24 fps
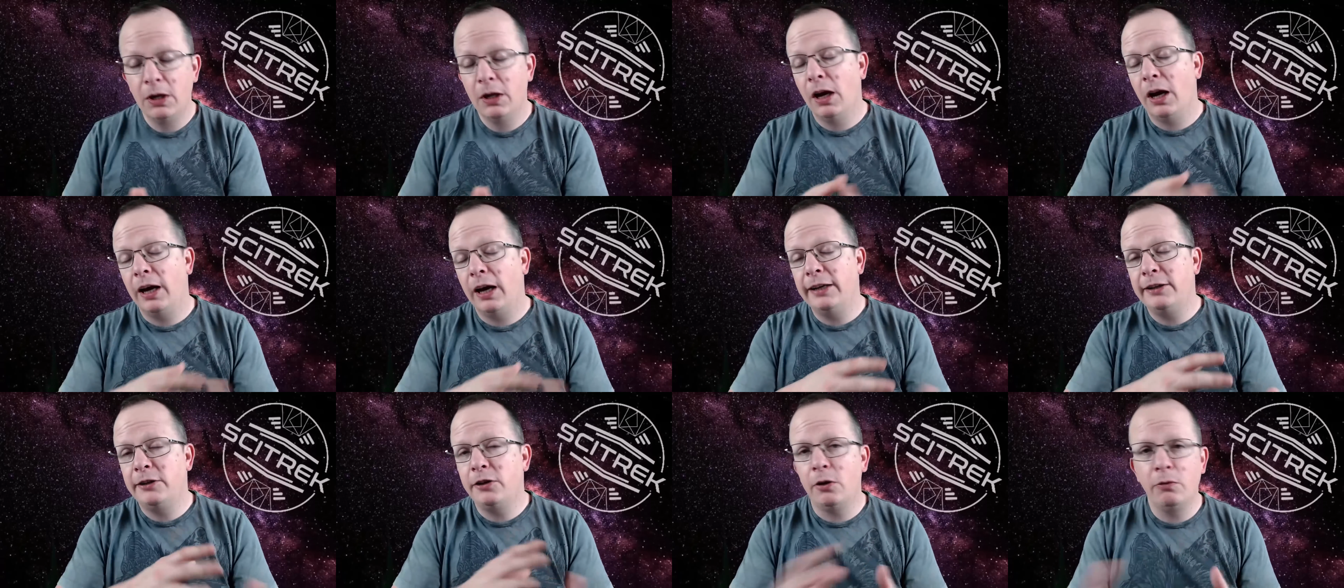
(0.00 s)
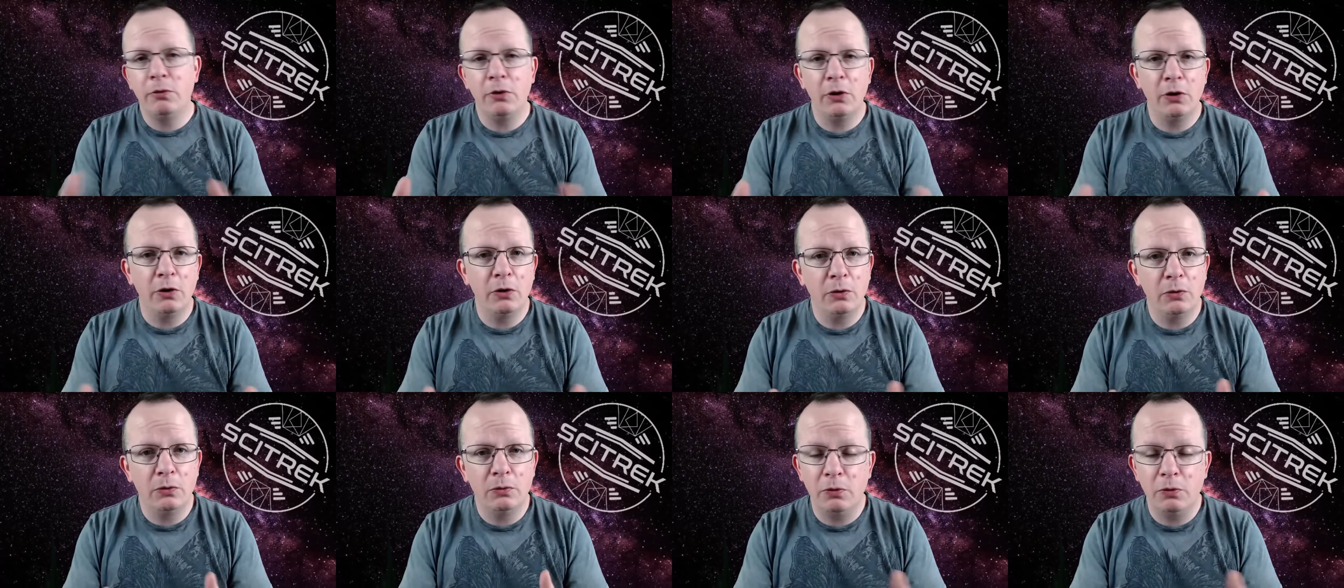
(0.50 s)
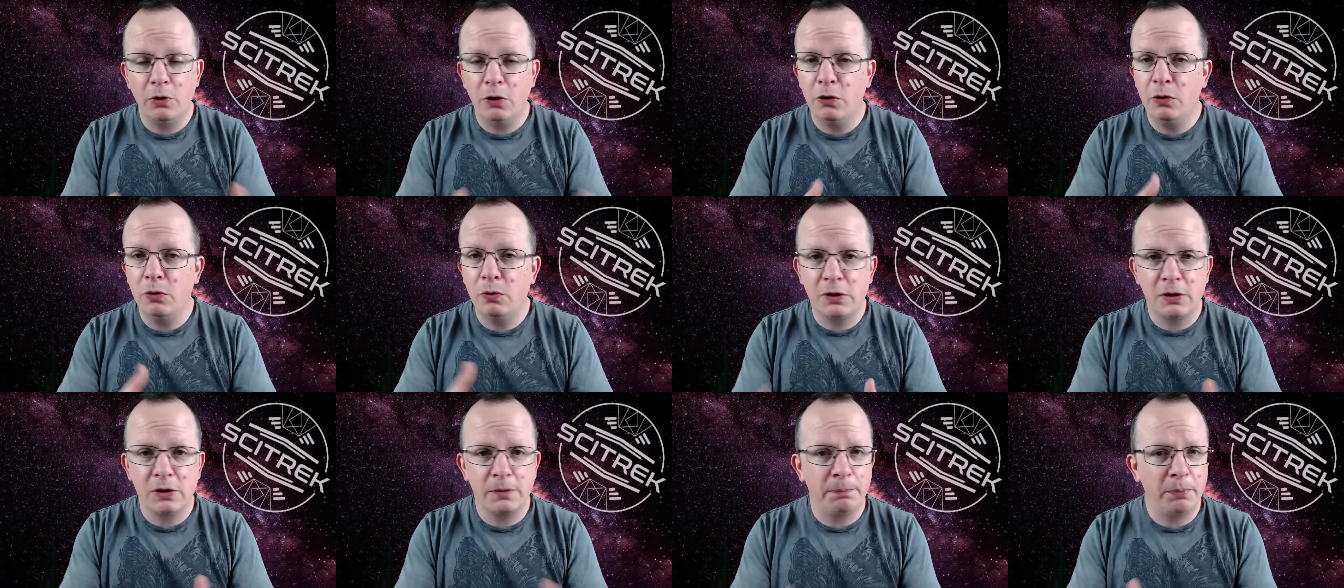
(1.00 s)
I don't know who
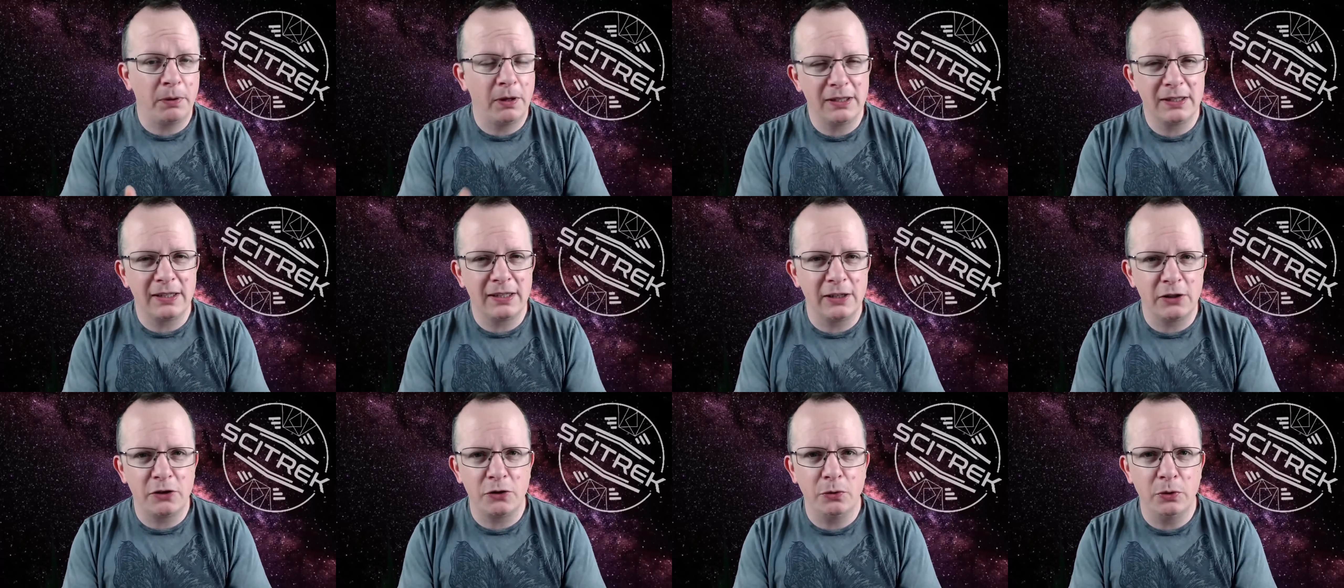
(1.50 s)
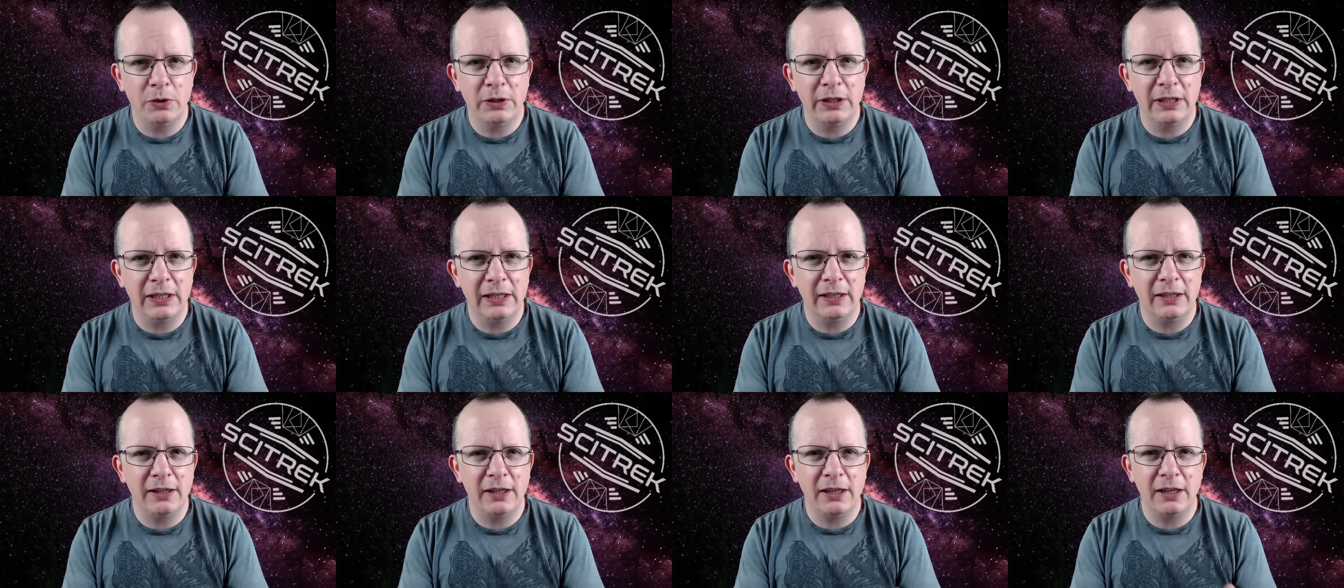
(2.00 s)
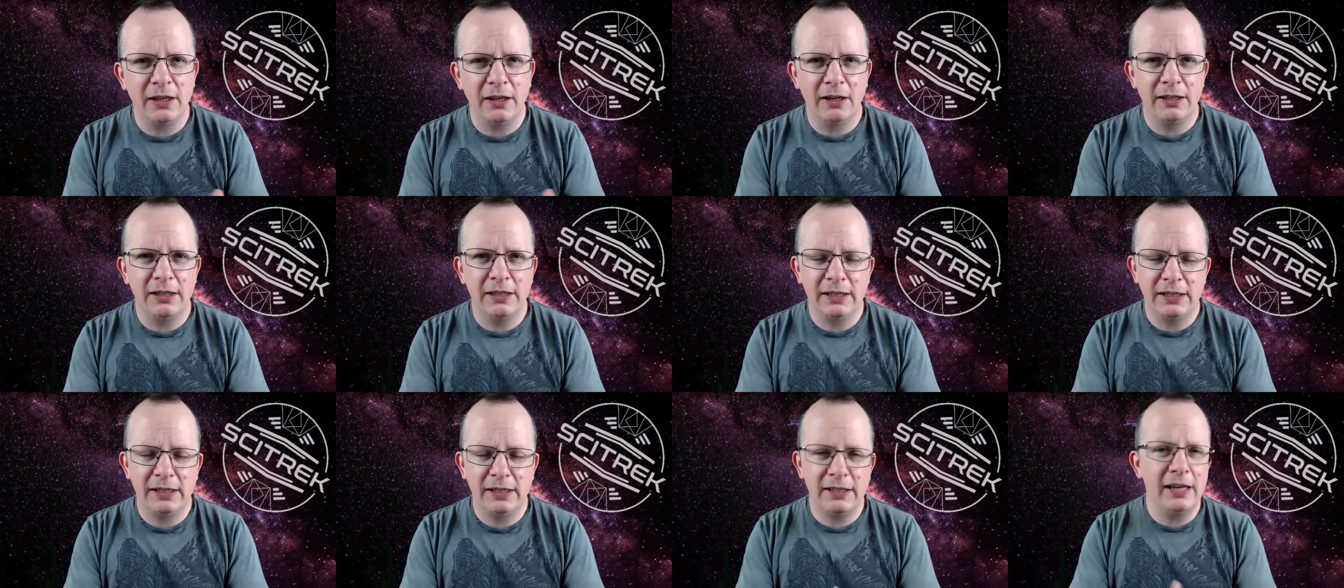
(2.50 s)
supplies that sort of deal in the
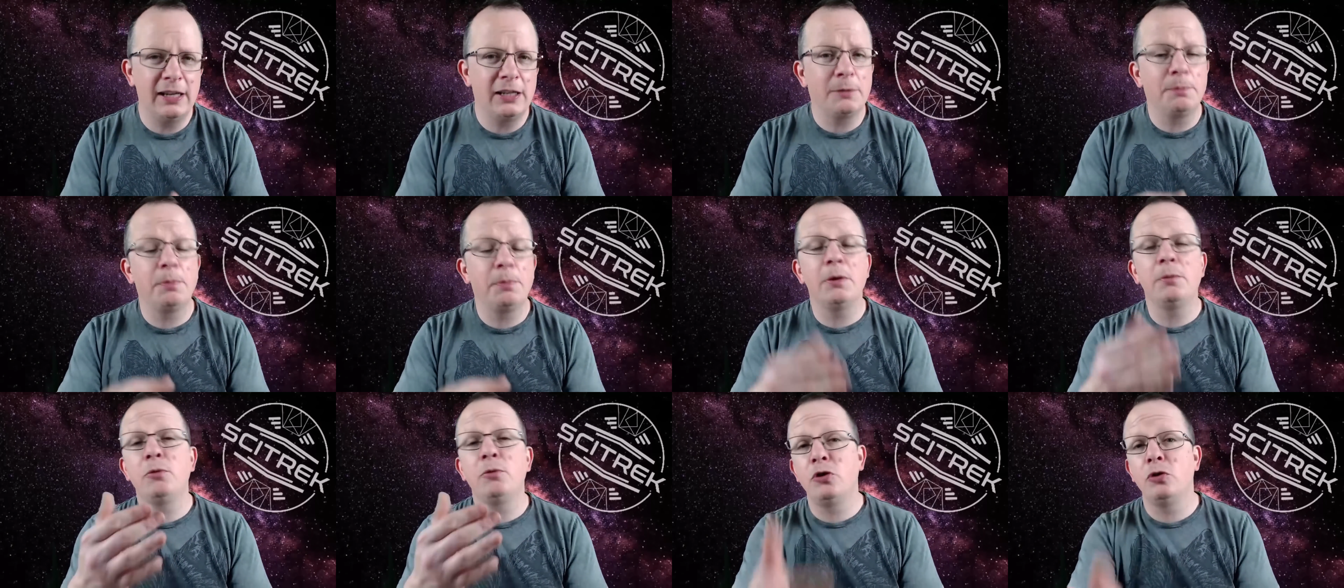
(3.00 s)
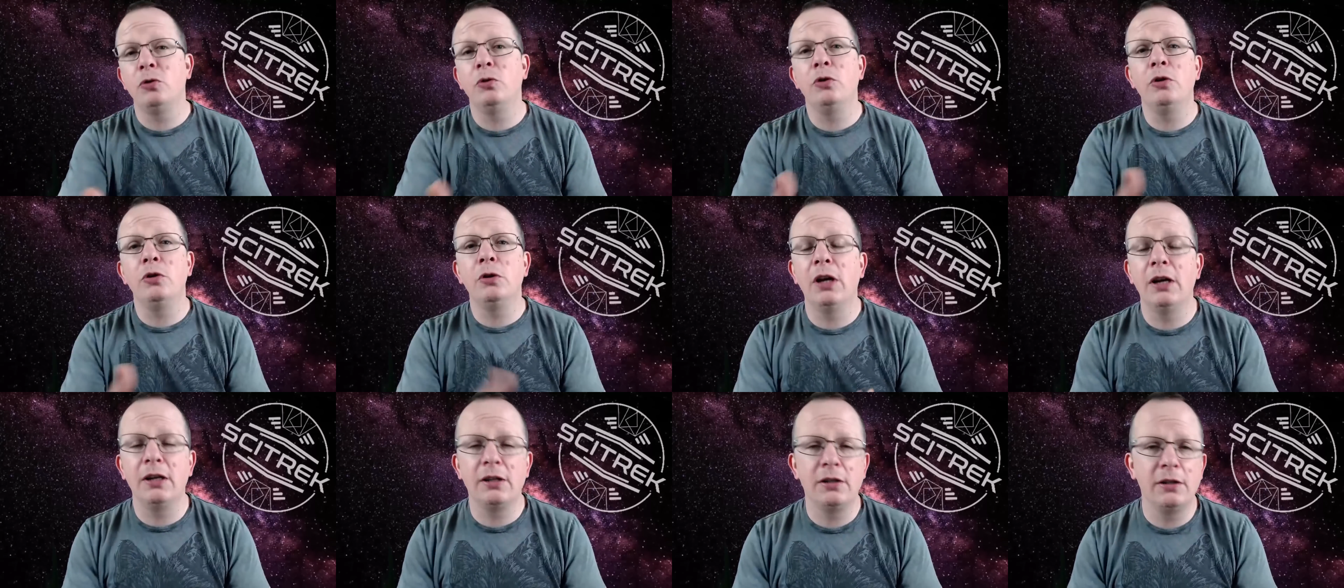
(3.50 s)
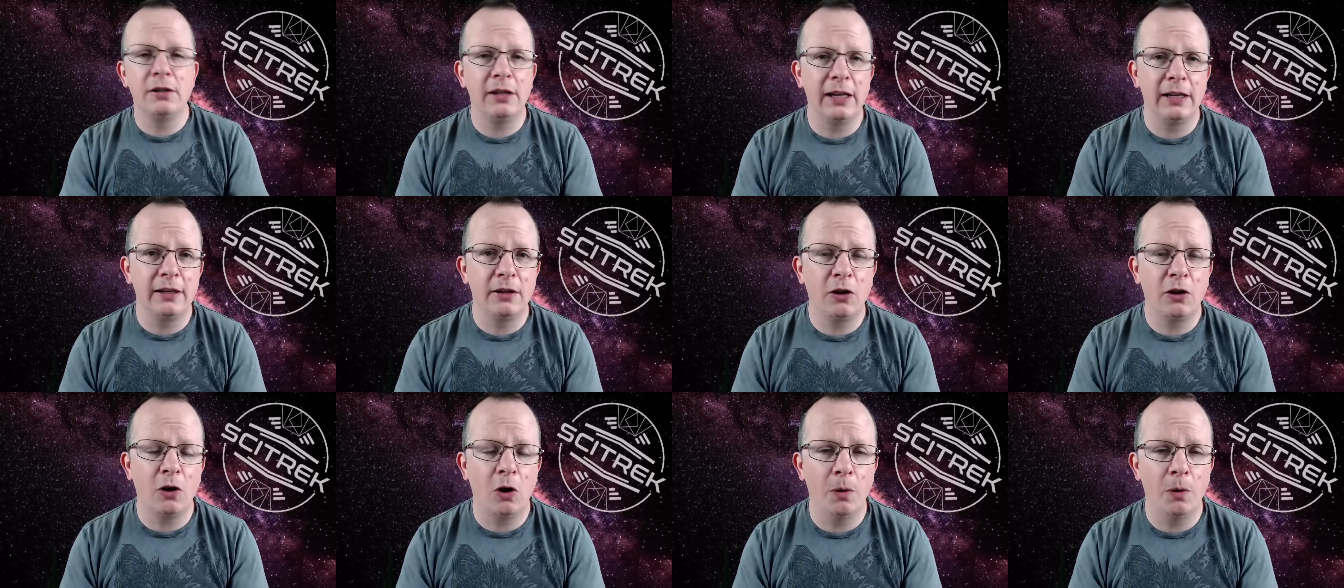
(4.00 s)
United States, but I'm sure you guys will get in
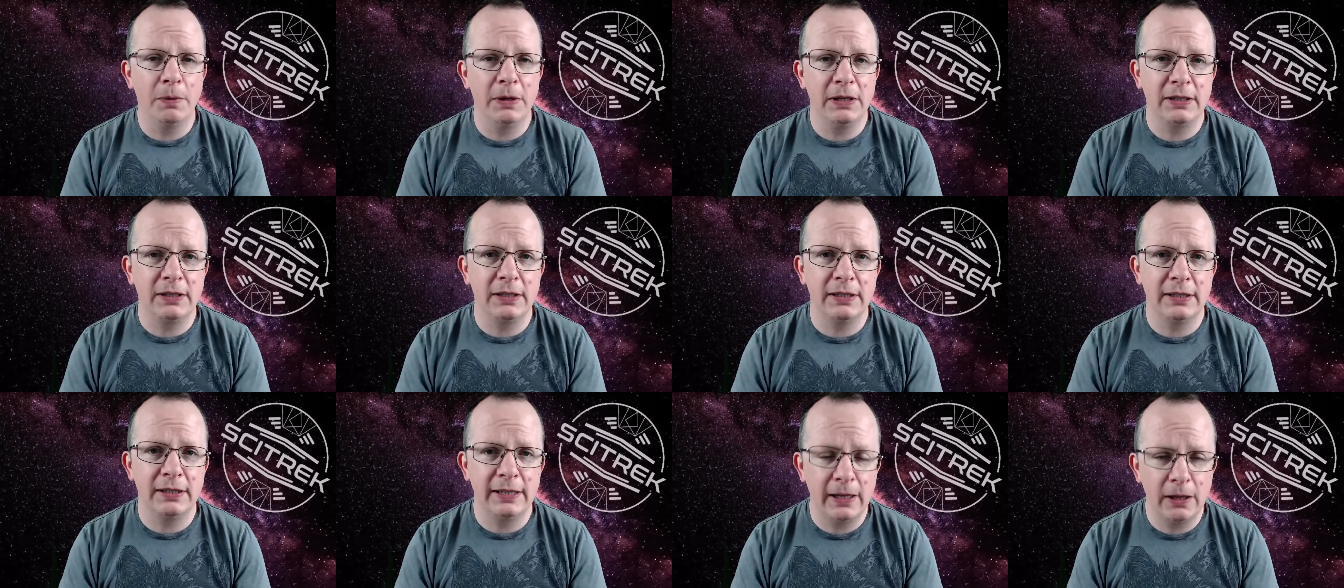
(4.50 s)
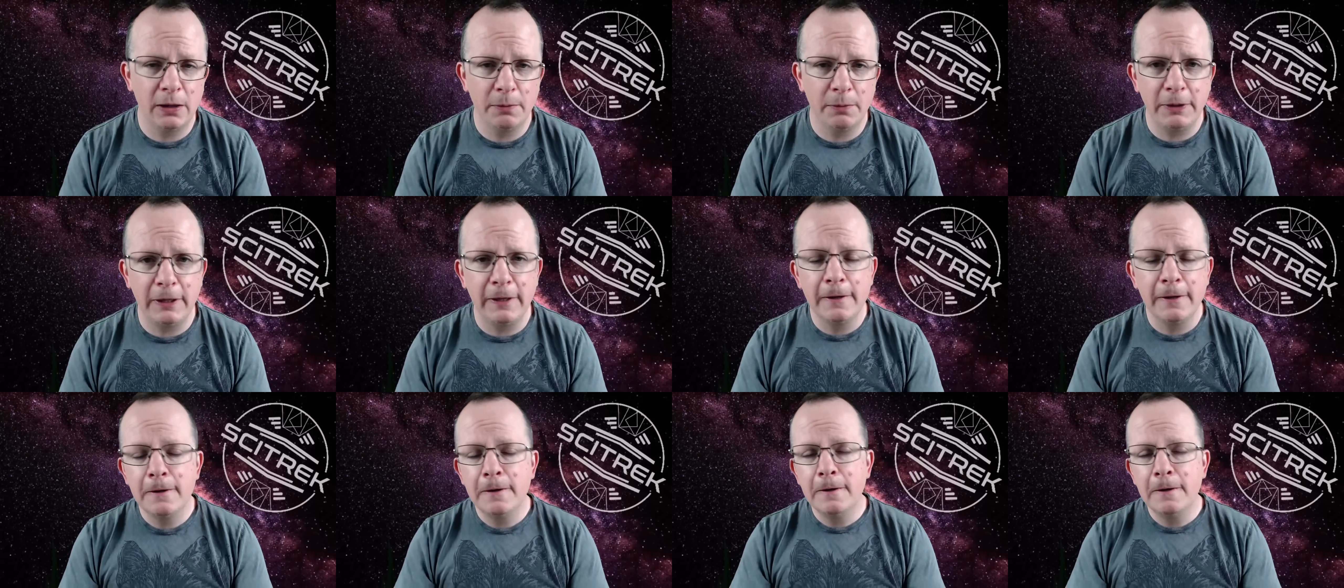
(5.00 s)
the comments and tell me.